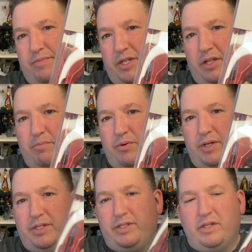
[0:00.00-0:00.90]
selling
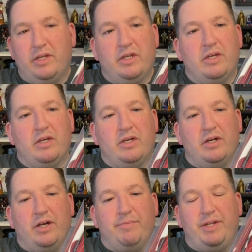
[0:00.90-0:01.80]
points.
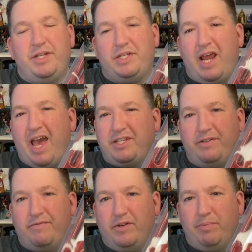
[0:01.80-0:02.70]
It is an
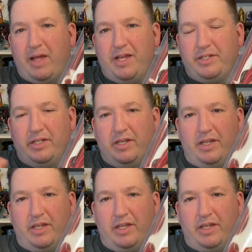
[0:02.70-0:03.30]
acid-free plastic.